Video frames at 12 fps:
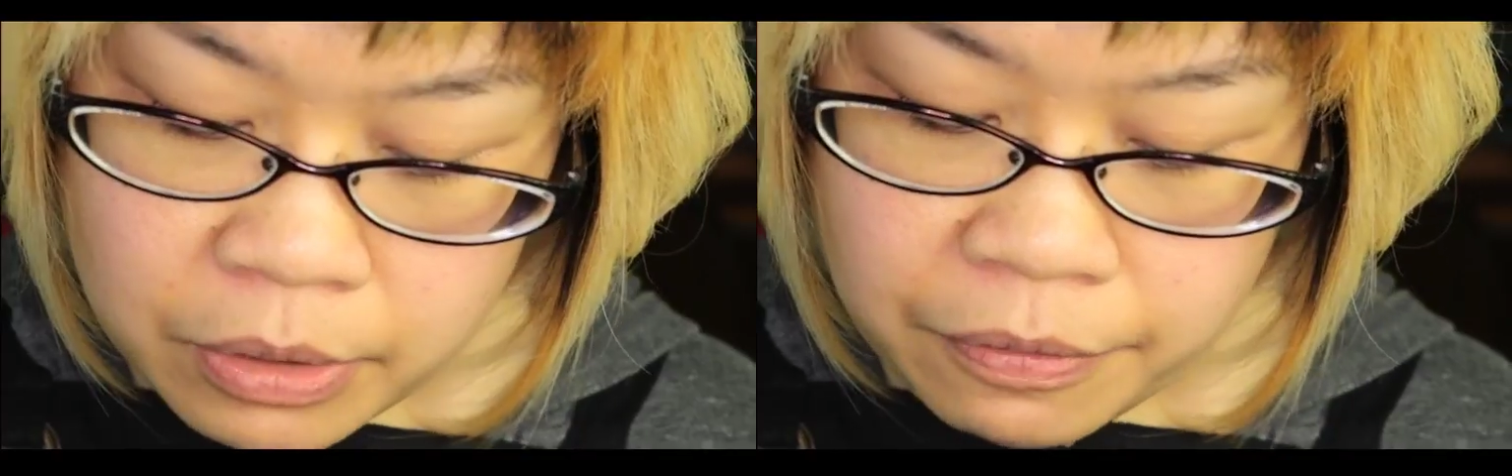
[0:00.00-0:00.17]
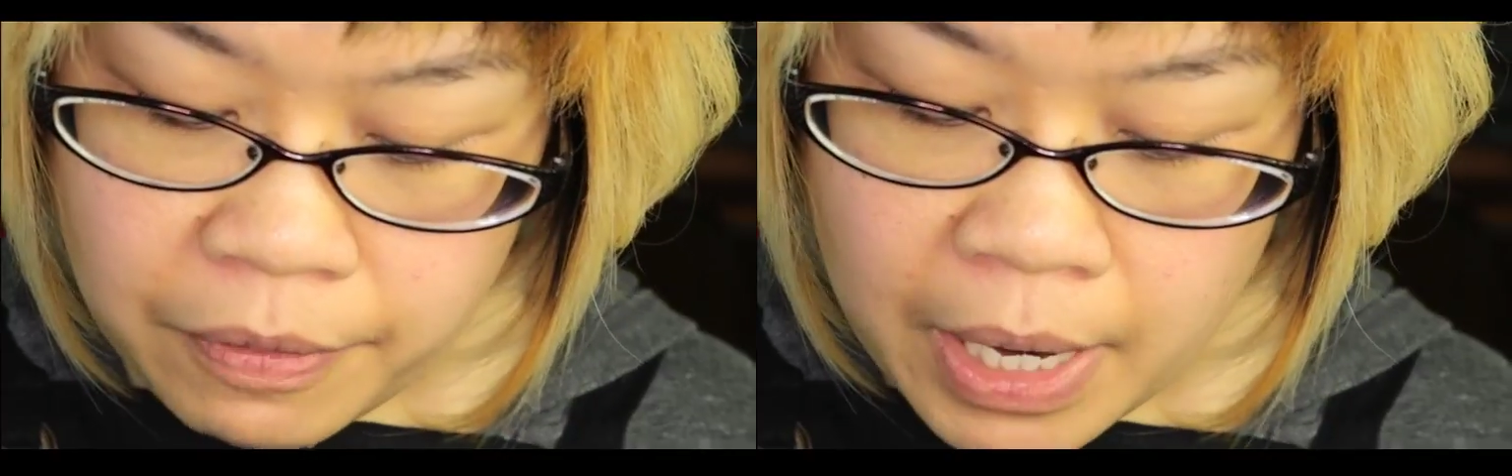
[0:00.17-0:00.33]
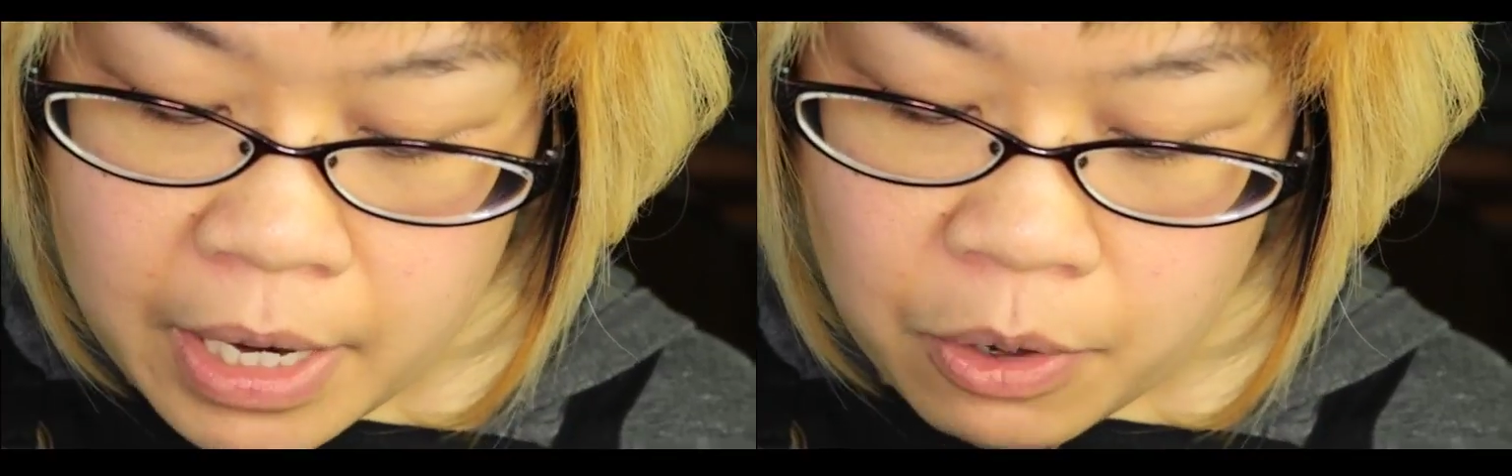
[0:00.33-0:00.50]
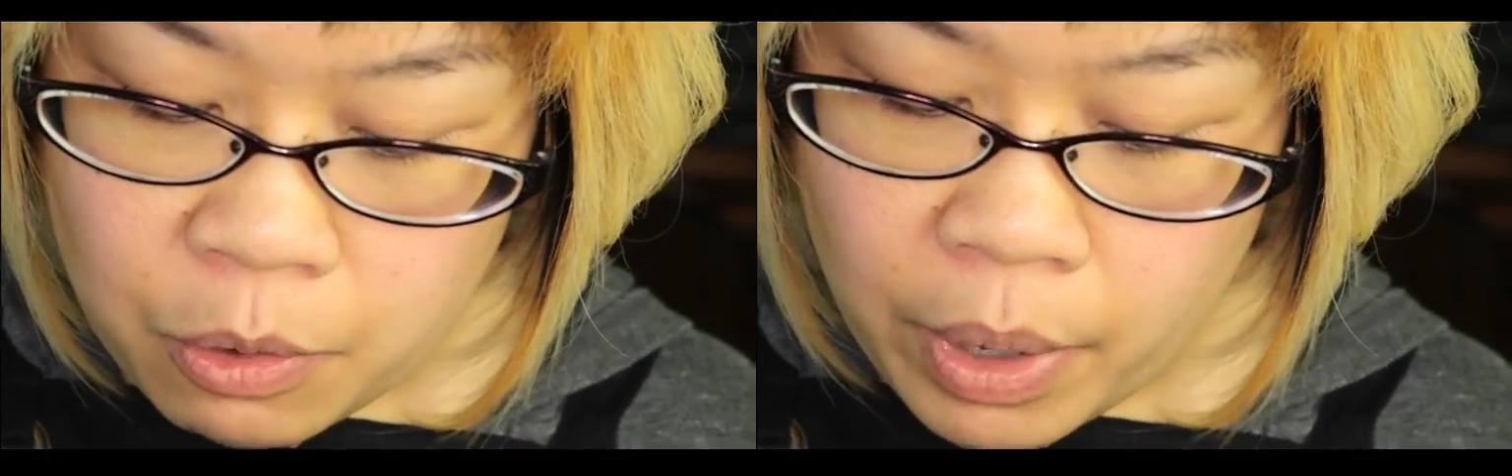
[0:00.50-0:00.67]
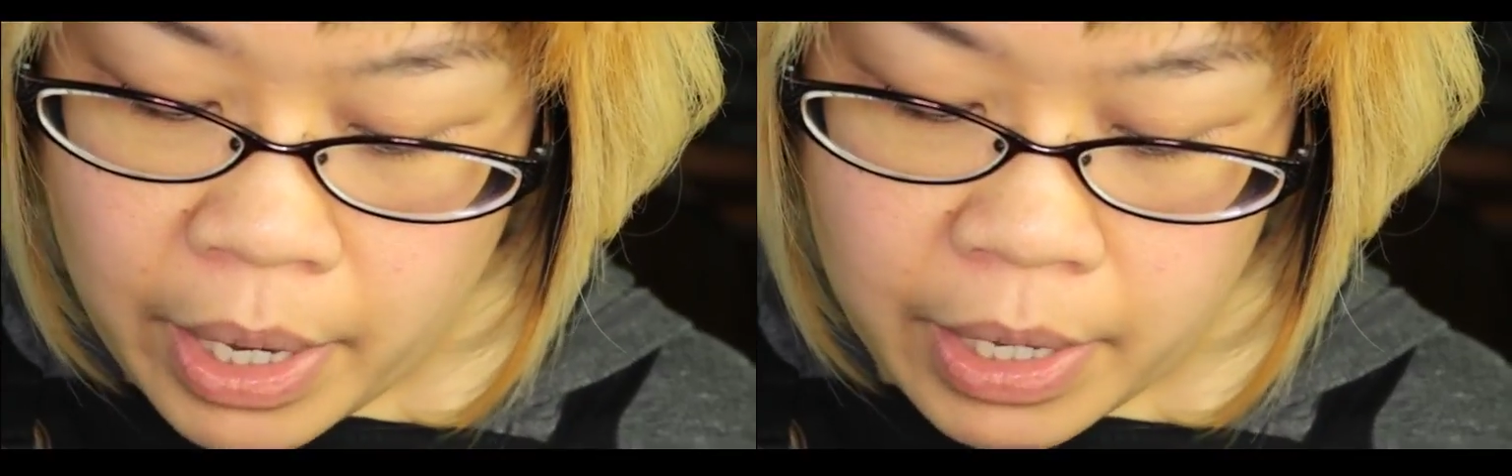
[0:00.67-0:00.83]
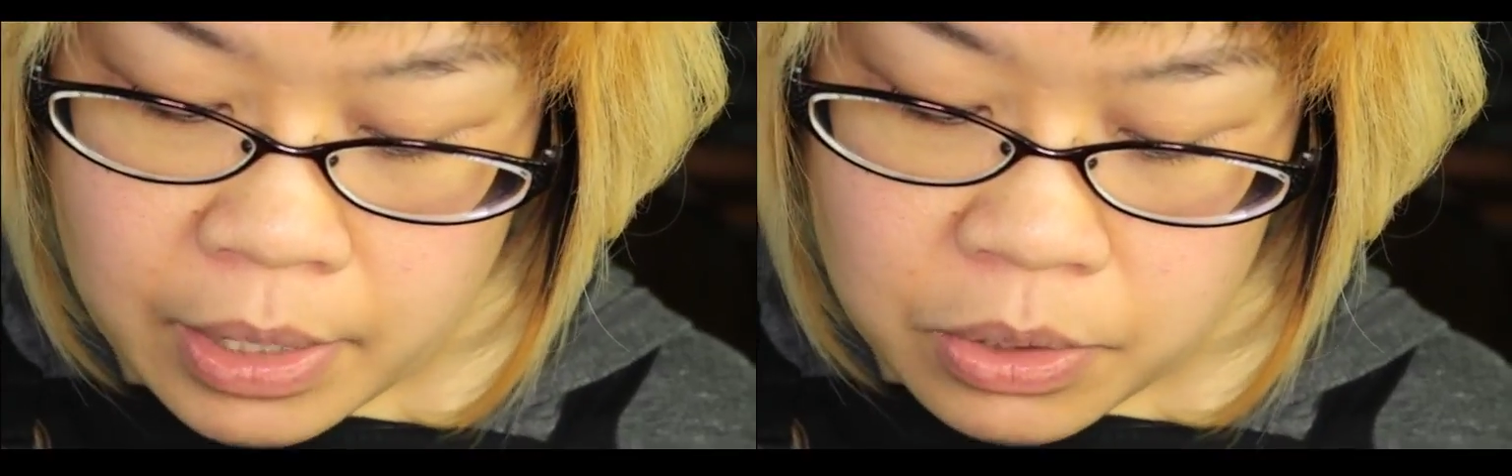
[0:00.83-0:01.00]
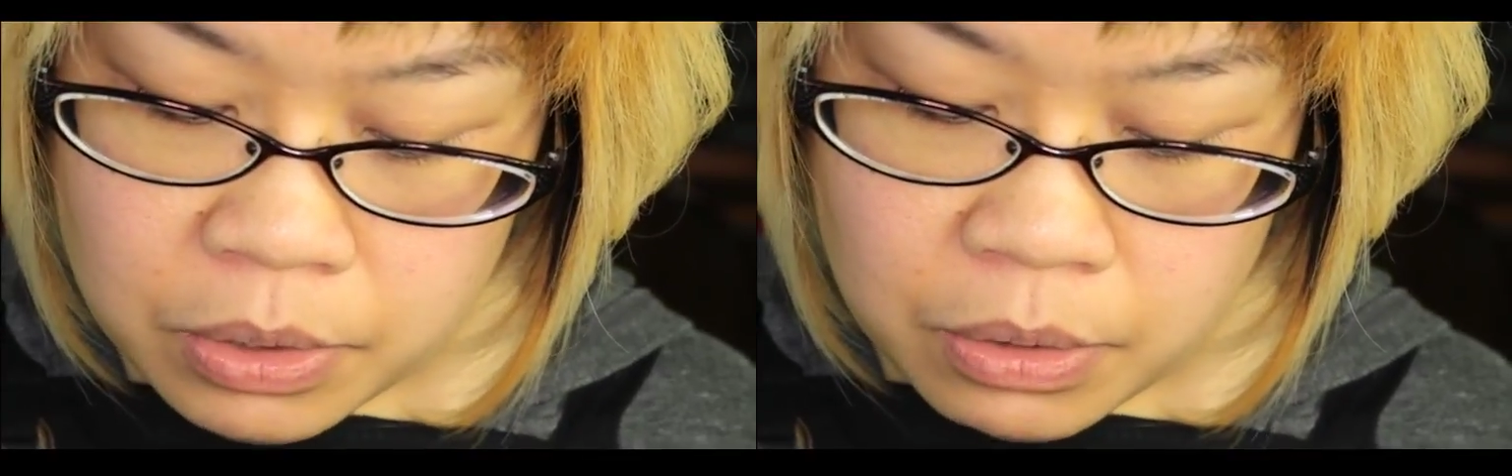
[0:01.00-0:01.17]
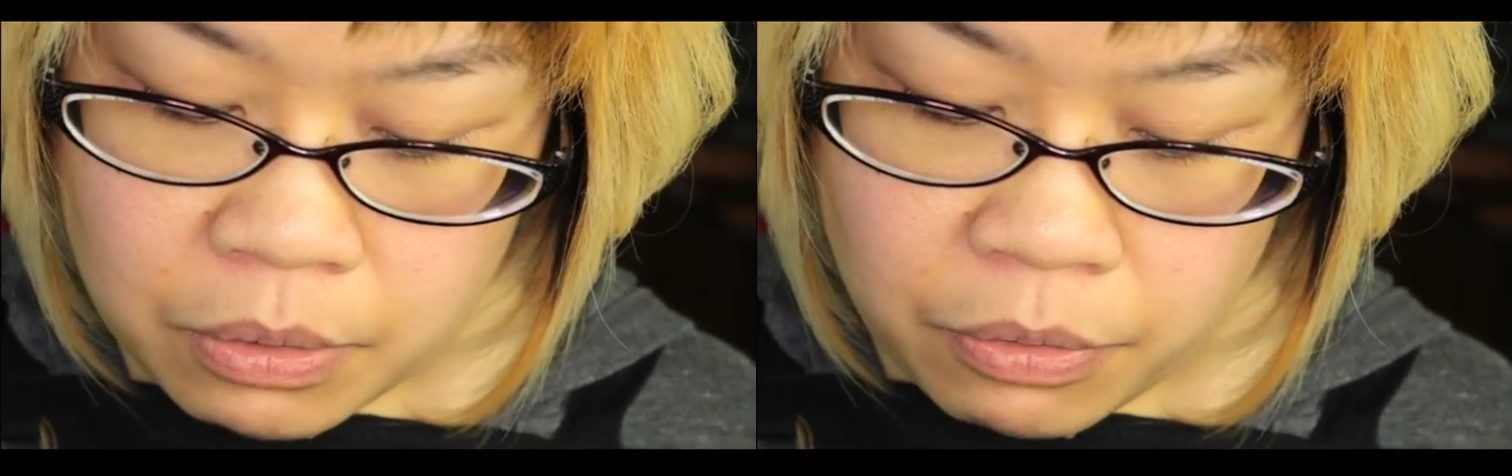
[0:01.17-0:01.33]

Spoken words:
find a way to